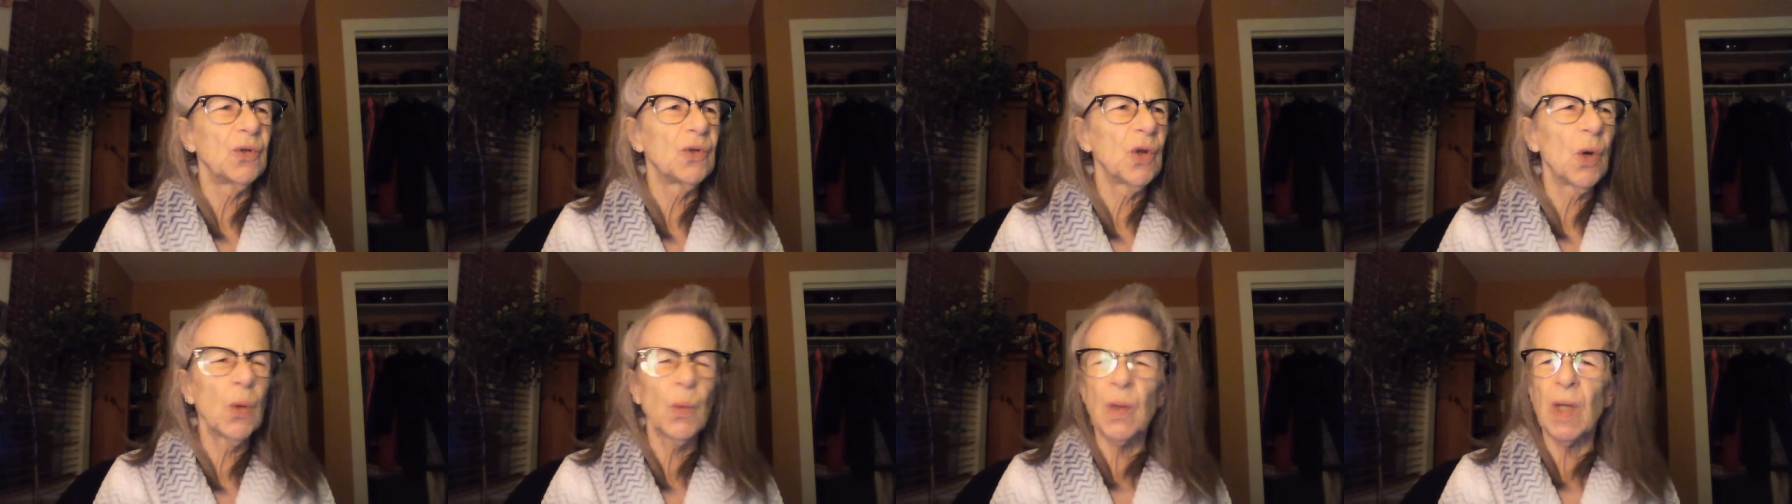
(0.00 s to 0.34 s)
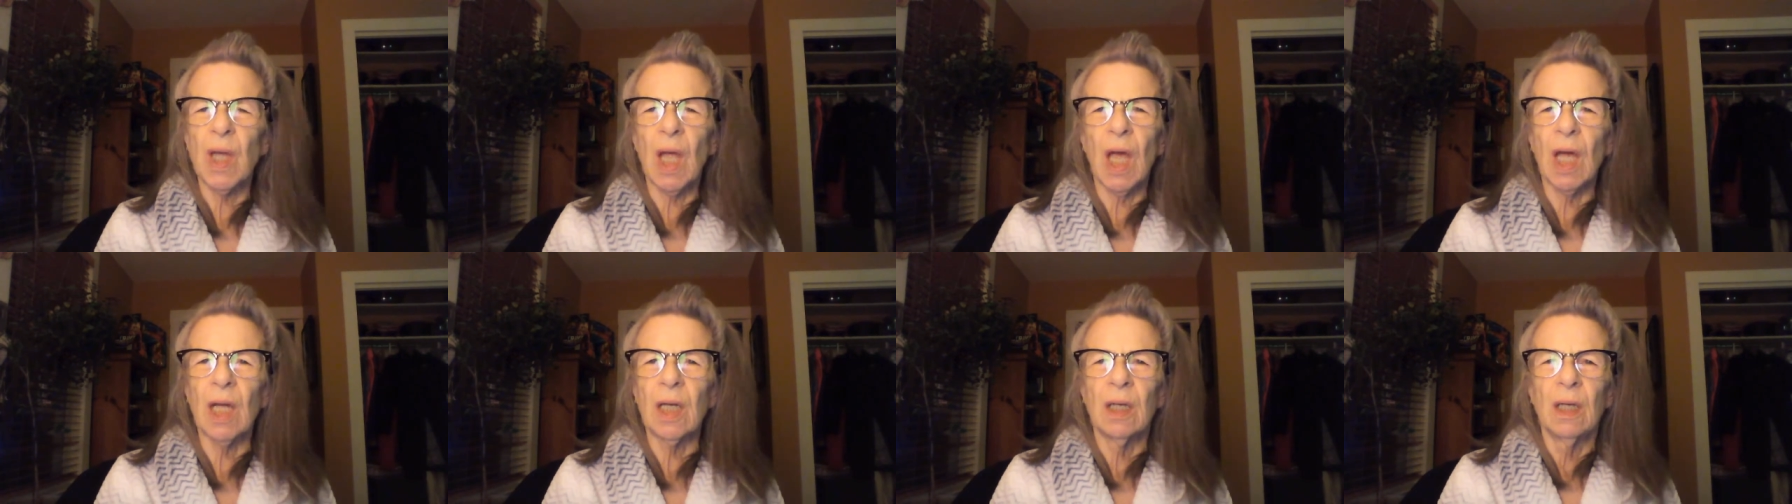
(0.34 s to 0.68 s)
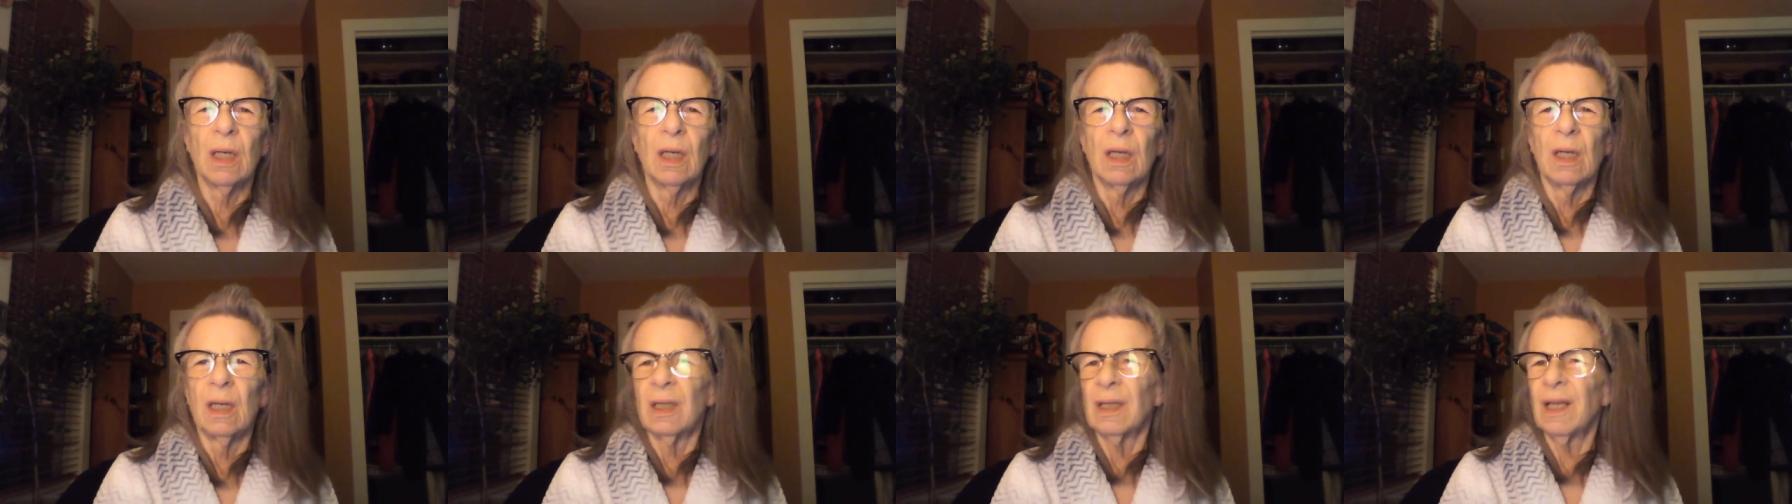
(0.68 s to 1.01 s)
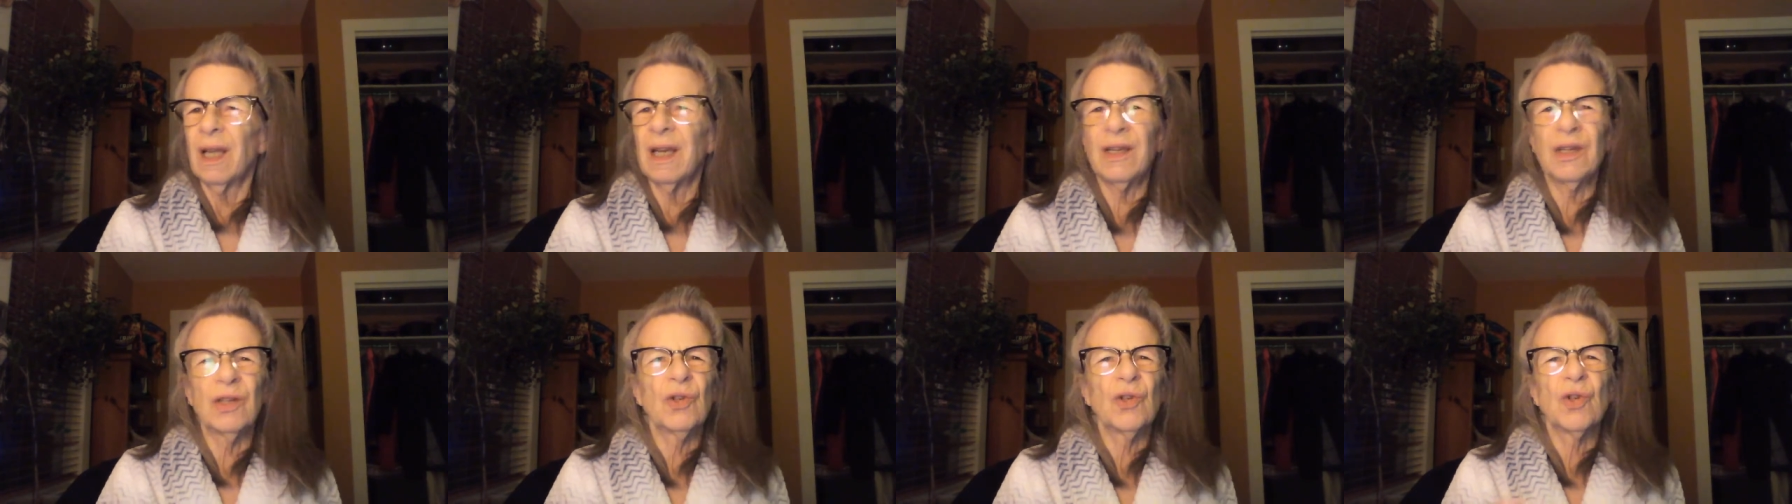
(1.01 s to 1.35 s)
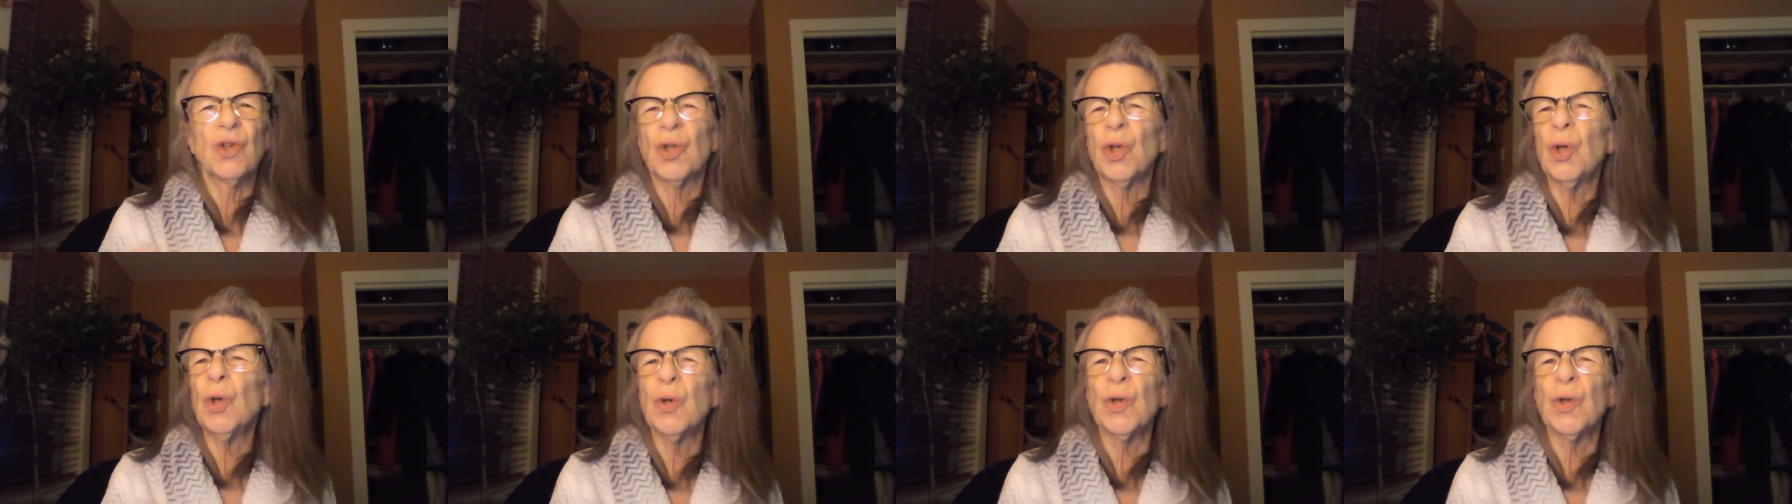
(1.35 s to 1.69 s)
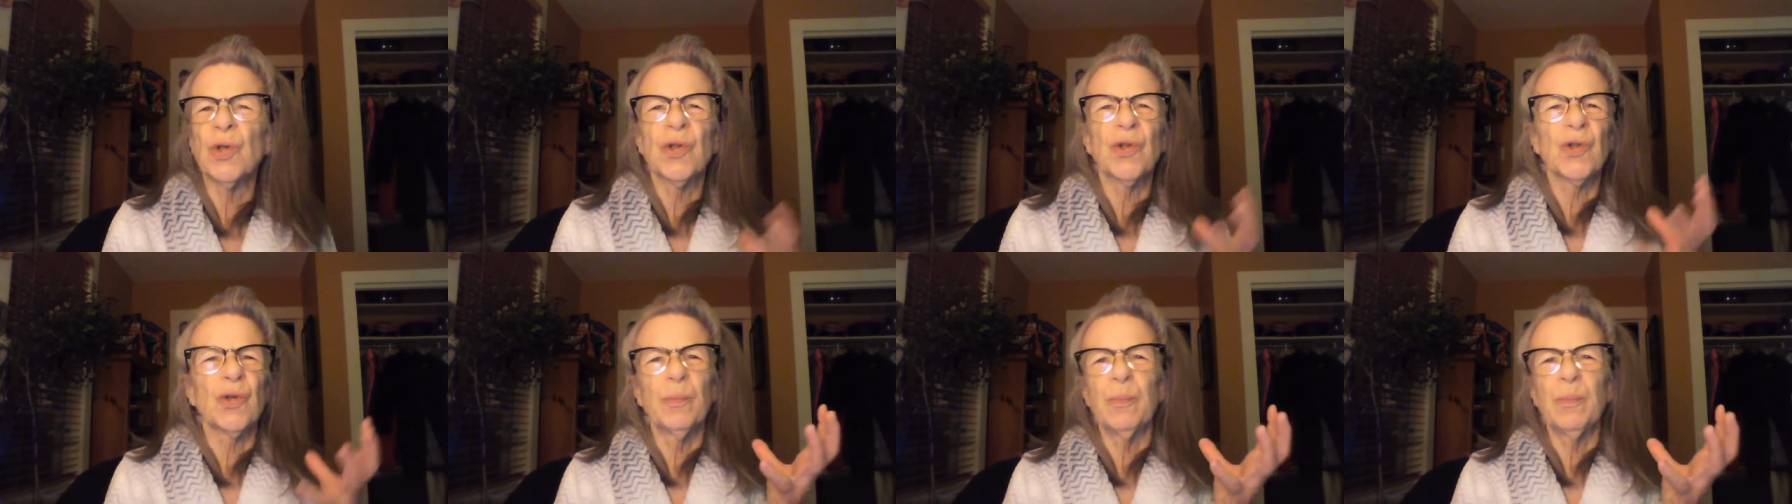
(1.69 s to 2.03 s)
you don't get like
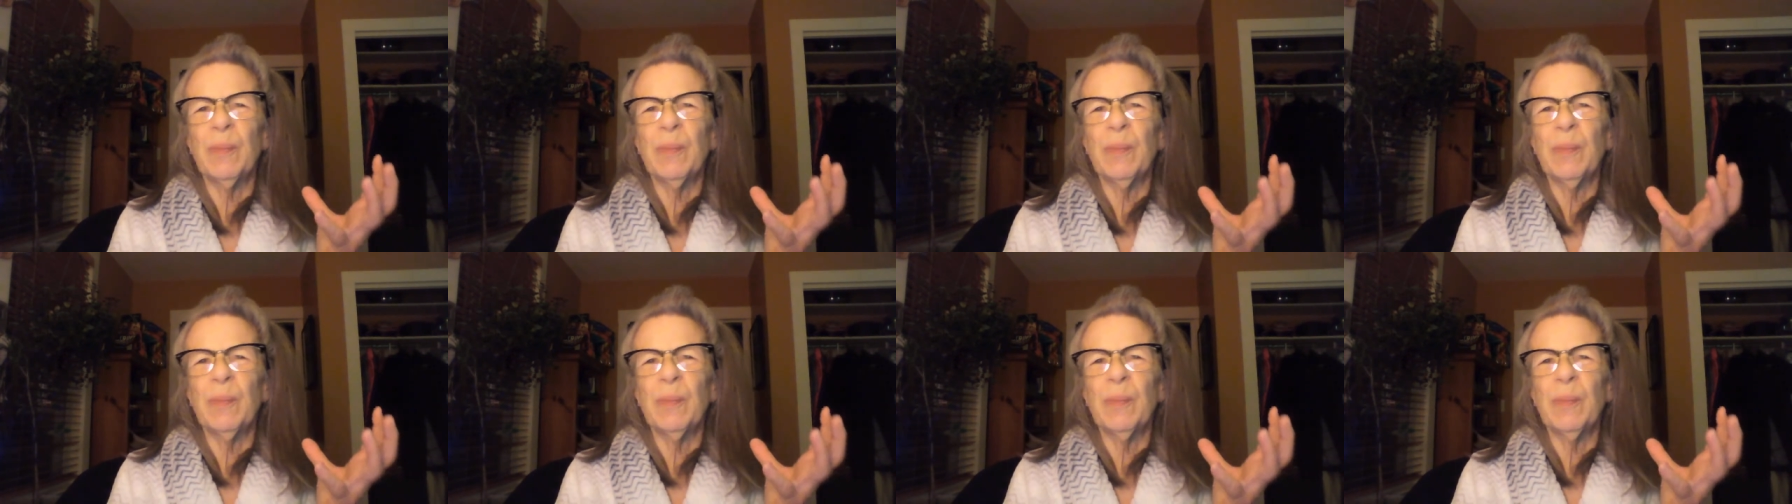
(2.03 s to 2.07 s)
insurance or